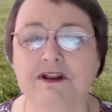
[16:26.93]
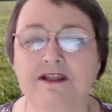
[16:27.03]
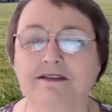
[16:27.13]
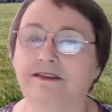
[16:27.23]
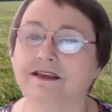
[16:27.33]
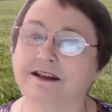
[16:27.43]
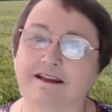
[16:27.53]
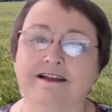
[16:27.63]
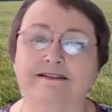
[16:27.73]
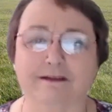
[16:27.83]
And he said,
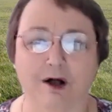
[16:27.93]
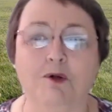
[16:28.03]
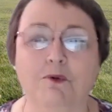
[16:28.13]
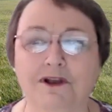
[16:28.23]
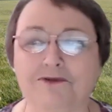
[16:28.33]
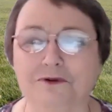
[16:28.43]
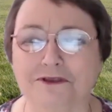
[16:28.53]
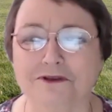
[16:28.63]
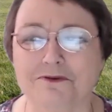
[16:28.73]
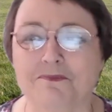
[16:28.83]
it's always
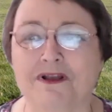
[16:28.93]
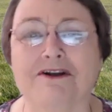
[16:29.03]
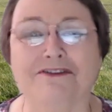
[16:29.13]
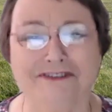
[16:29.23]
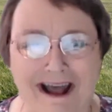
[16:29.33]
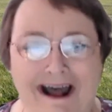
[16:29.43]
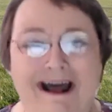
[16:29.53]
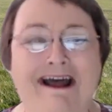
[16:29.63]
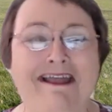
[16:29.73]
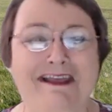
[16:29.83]
with you because
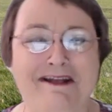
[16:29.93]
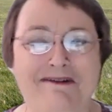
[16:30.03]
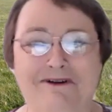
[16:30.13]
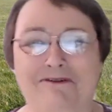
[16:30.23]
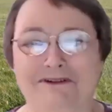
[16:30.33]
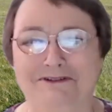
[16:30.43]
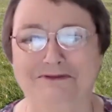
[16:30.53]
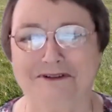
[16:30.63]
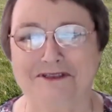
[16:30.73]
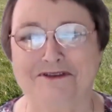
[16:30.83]
I am always
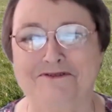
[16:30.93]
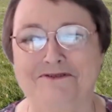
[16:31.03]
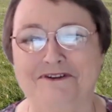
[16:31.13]
with you.